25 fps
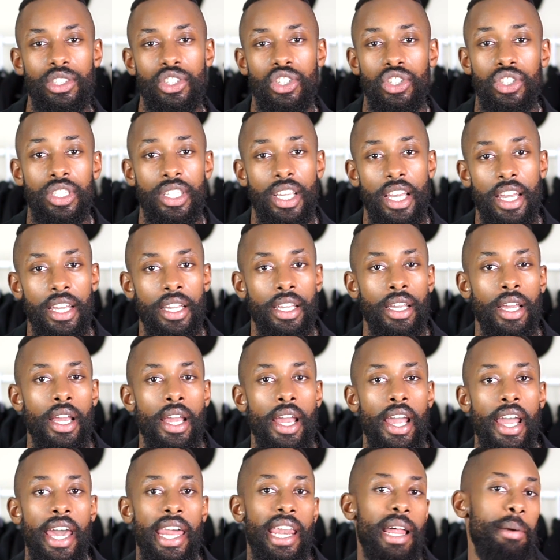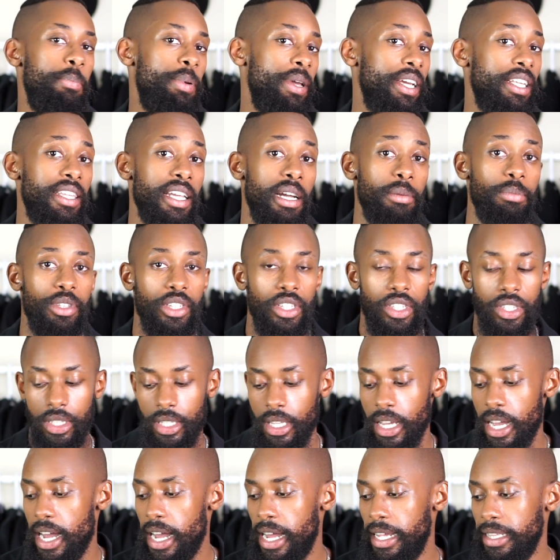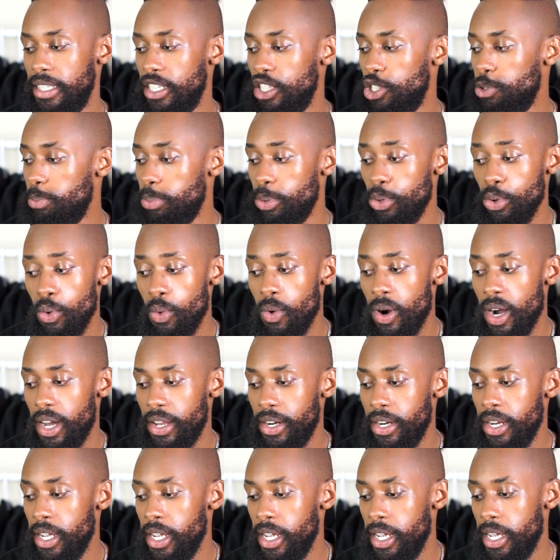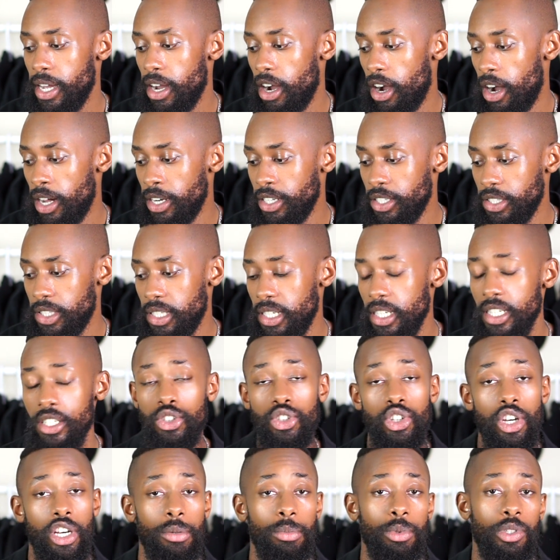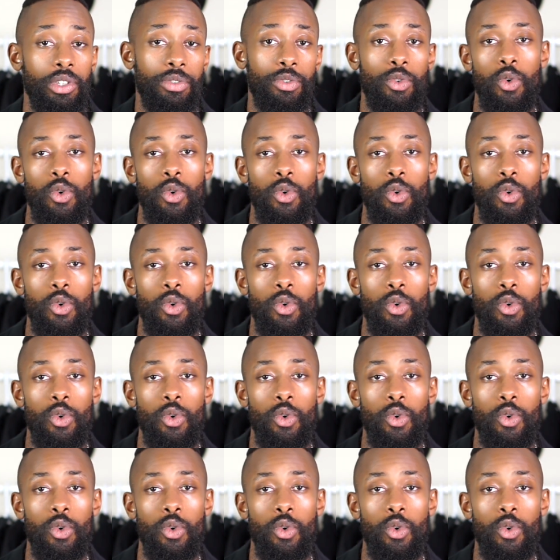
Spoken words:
to take, and I picked up this this blue one. Honestly, in terms of